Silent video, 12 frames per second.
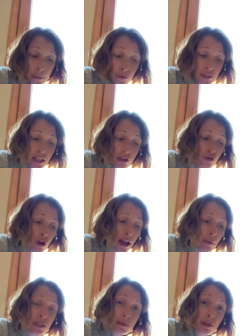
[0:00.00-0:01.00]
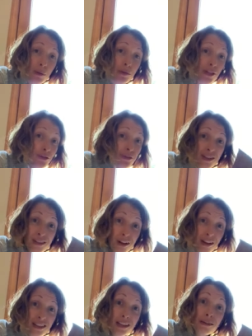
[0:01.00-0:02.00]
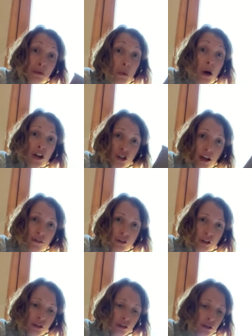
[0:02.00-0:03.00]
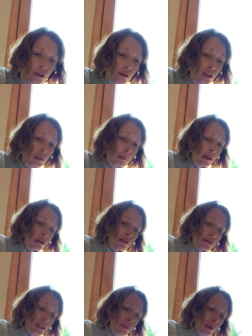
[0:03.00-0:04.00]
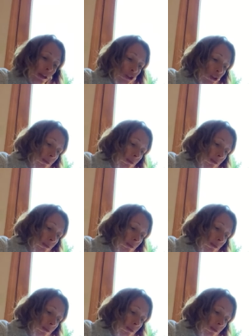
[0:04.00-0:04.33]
I'm using it dry. Once I'm done with it, you can just toss it in the wash after, you know, it's been used a bunch.